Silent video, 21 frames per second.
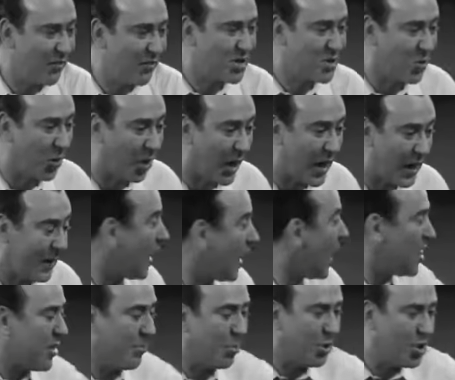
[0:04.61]
Carl
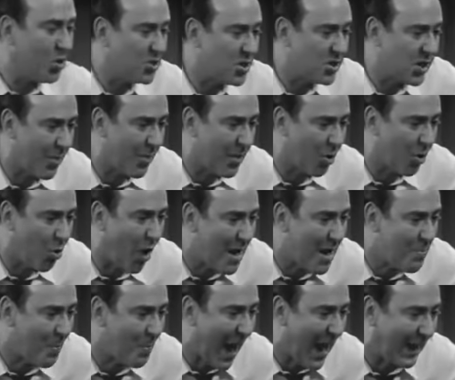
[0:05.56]
Reiner's face for his
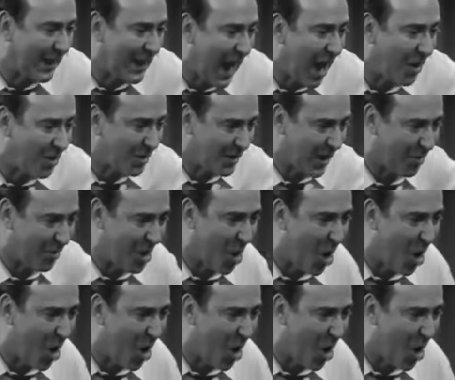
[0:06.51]
work in front of the